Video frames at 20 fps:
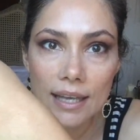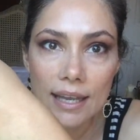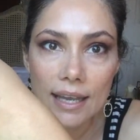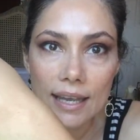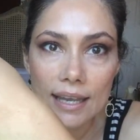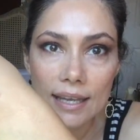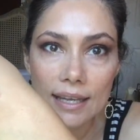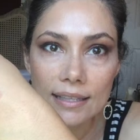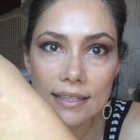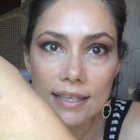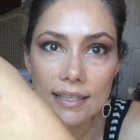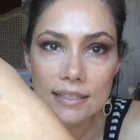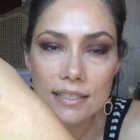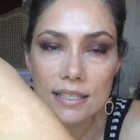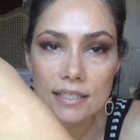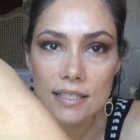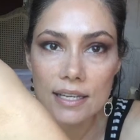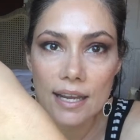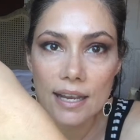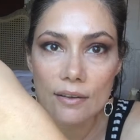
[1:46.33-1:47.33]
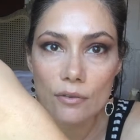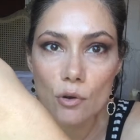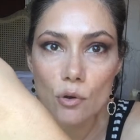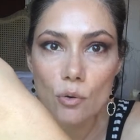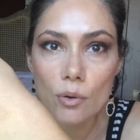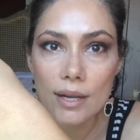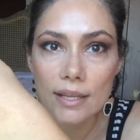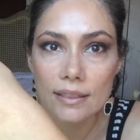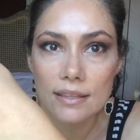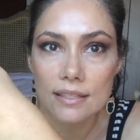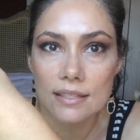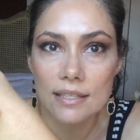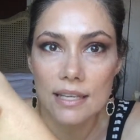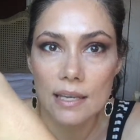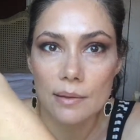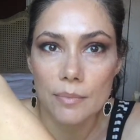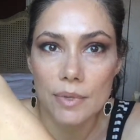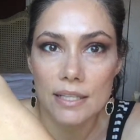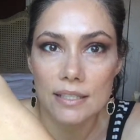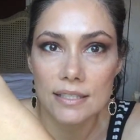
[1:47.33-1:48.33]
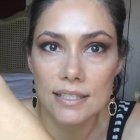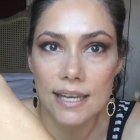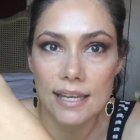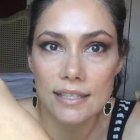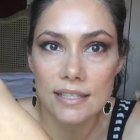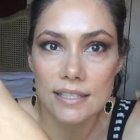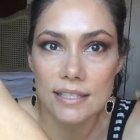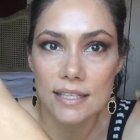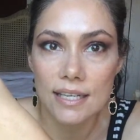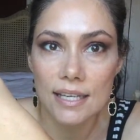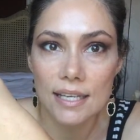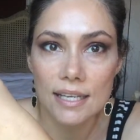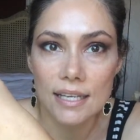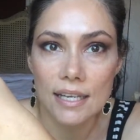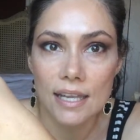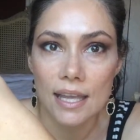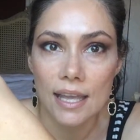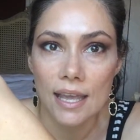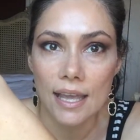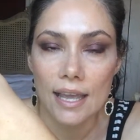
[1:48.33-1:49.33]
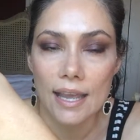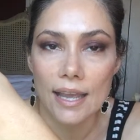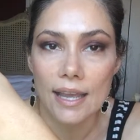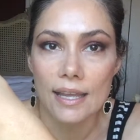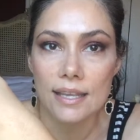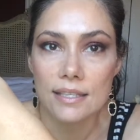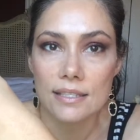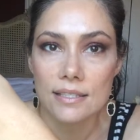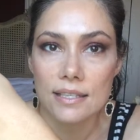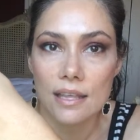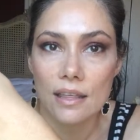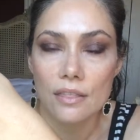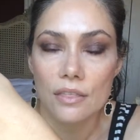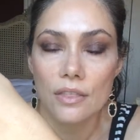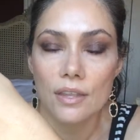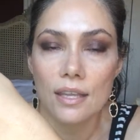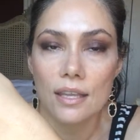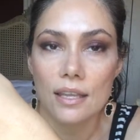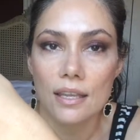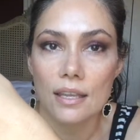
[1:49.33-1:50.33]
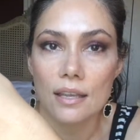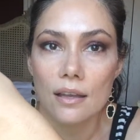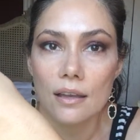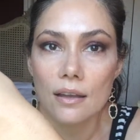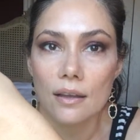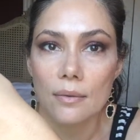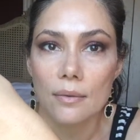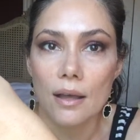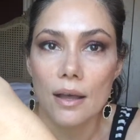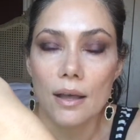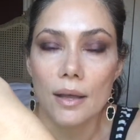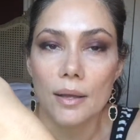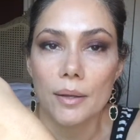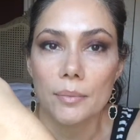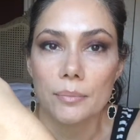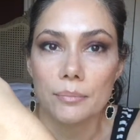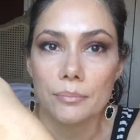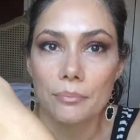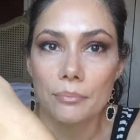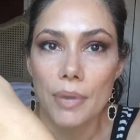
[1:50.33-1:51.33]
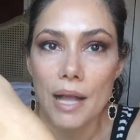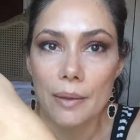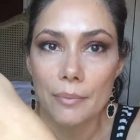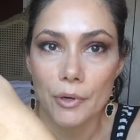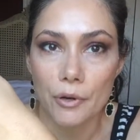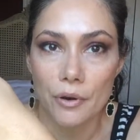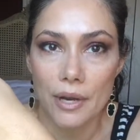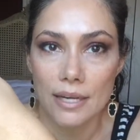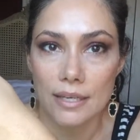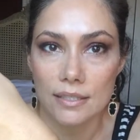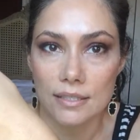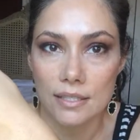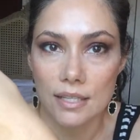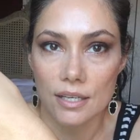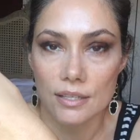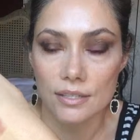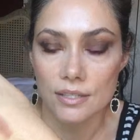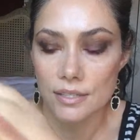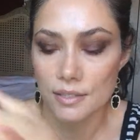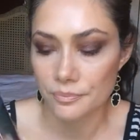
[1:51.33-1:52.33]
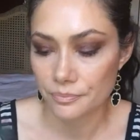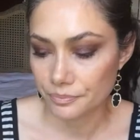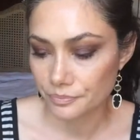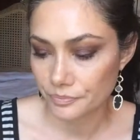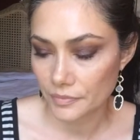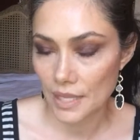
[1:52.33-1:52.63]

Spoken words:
And it doesn't have quite the same intensity as the Pomegranate does.